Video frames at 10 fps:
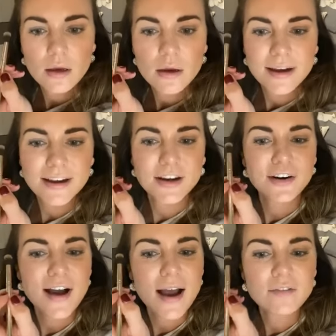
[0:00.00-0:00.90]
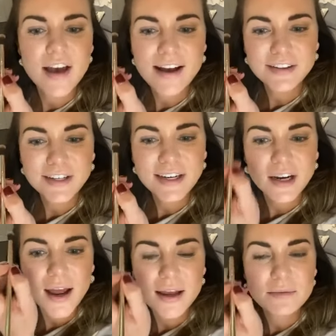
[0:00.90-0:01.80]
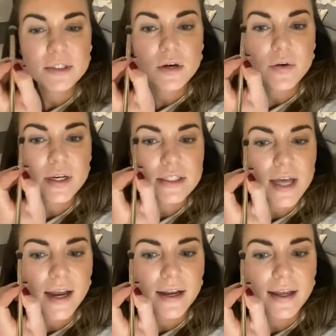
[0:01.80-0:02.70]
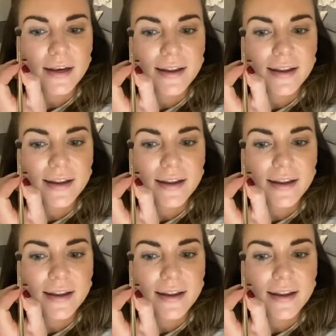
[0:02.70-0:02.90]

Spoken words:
Oh, Valerie, I am so excited